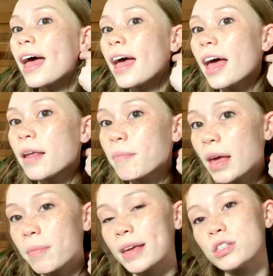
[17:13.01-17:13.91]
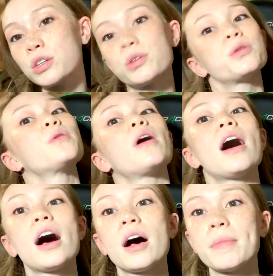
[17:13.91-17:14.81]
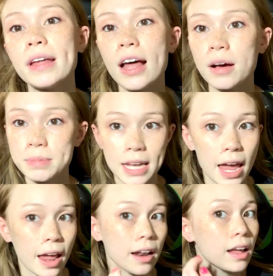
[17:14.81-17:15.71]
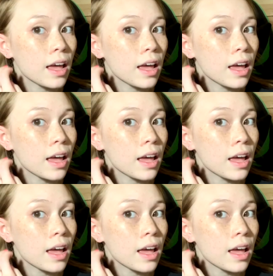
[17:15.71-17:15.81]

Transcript: And maybe do an update